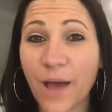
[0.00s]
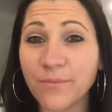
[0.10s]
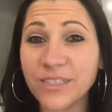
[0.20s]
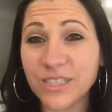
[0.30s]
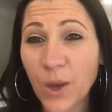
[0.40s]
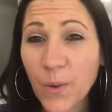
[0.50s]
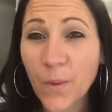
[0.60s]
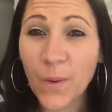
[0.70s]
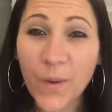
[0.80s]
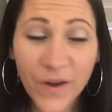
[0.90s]
I'm so
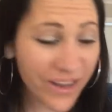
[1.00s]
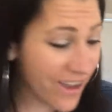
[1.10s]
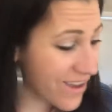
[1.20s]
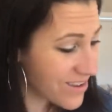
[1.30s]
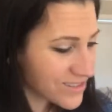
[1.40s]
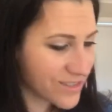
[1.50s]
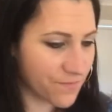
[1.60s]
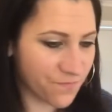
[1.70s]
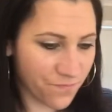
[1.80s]
organized.